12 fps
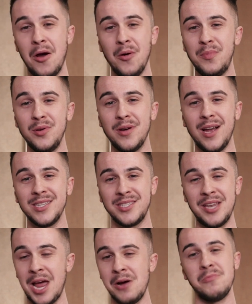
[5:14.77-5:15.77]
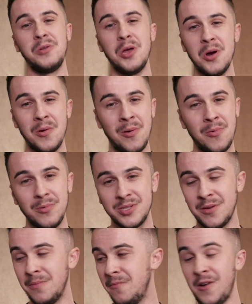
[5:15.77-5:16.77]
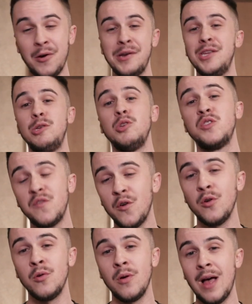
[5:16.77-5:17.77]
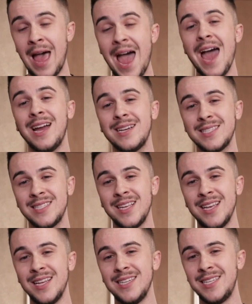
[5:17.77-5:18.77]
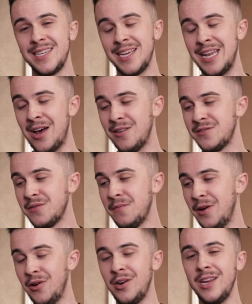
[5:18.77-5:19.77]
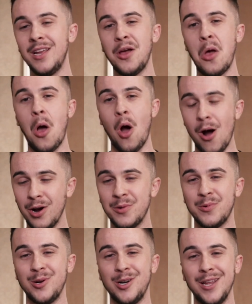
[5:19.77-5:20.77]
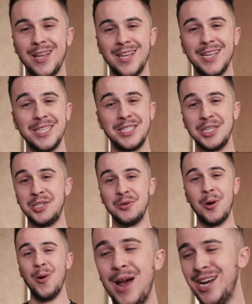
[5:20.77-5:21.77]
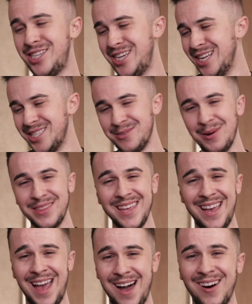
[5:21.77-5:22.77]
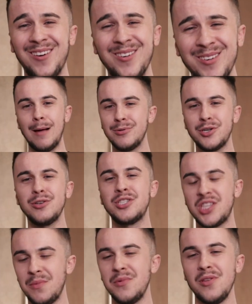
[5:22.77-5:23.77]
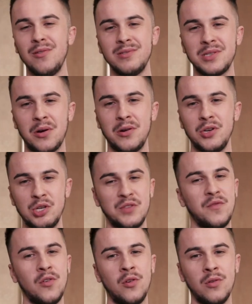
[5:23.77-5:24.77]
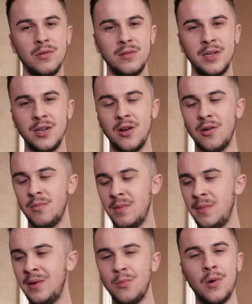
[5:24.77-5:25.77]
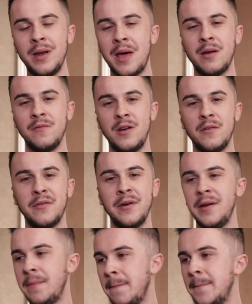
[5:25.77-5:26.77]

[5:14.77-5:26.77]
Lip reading: hope you guys now know some very useful hacks to get out of some very awkward situations. What the hell? I'm sure some of those are useful, you know, maybe 1 out of every